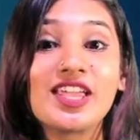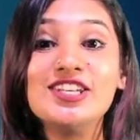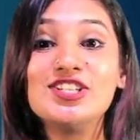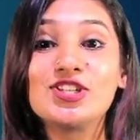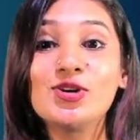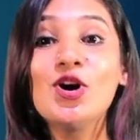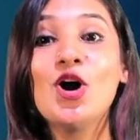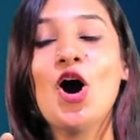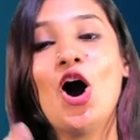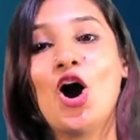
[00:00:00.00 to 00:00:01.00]
Into
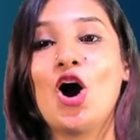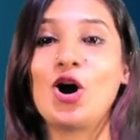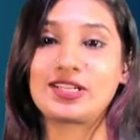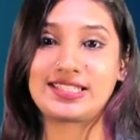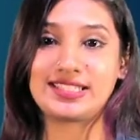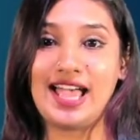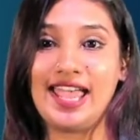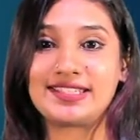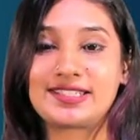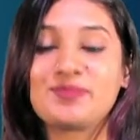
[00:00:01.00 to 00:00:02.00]

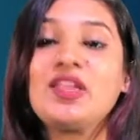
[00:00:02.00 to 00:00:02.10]
oxides.